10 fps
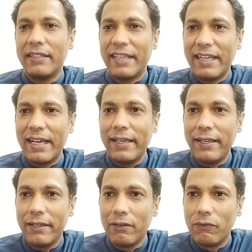
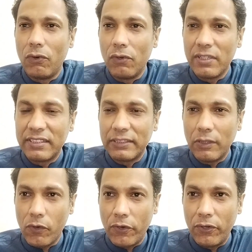Tigray wants a
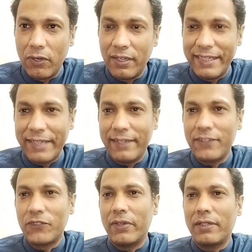corridor. That
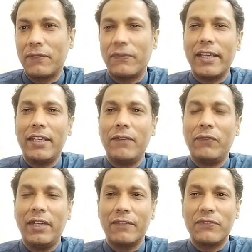is what
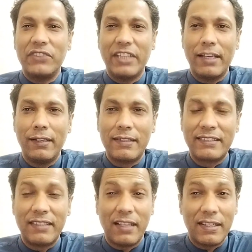5 TDF
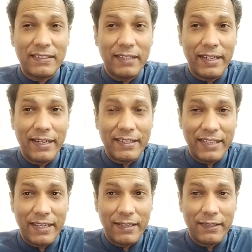generals last night
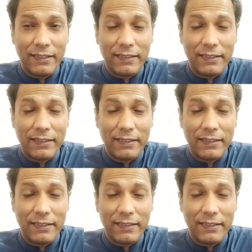said.